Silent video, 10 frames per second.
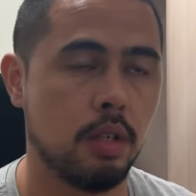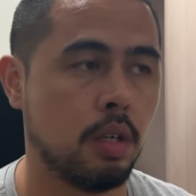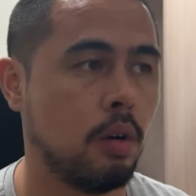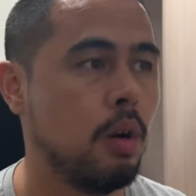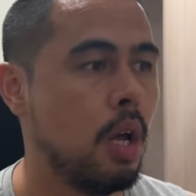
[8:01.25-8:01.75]
you
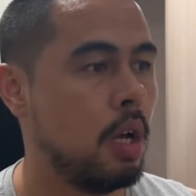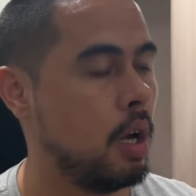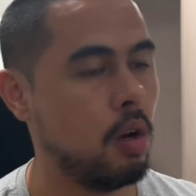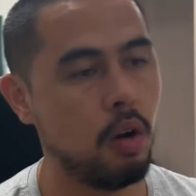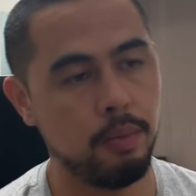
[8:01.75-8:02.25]
know.
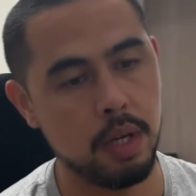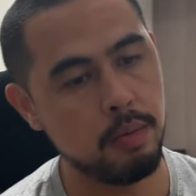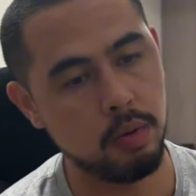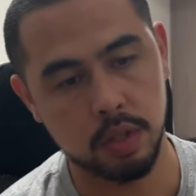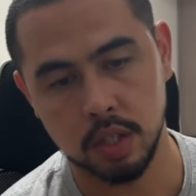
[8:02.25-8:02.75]
A lot of
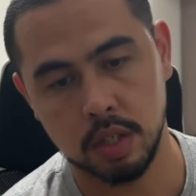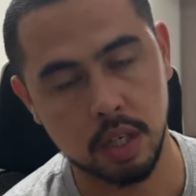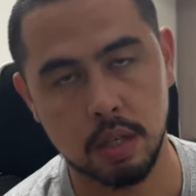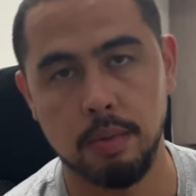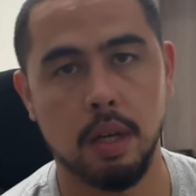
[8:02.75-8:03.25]
people just
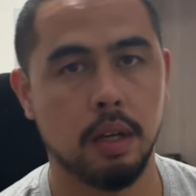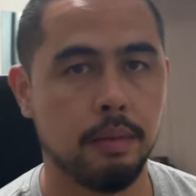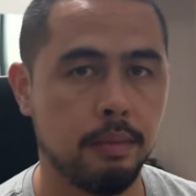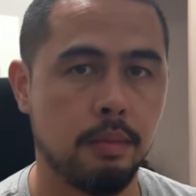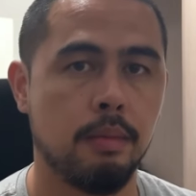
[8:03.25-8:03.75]
disappear.
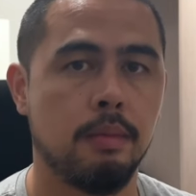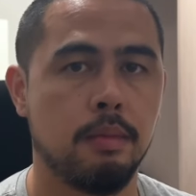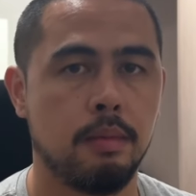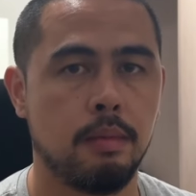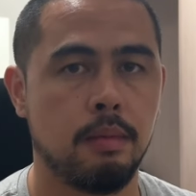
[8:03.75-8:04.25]

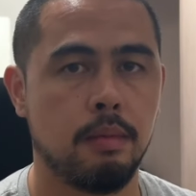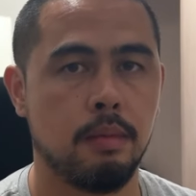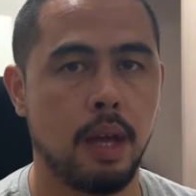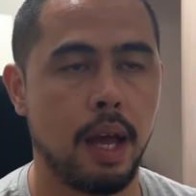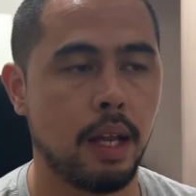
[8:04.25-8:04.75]

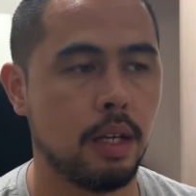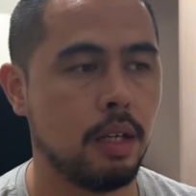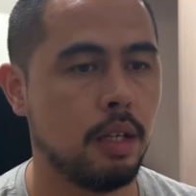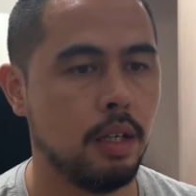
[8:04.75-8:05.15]
And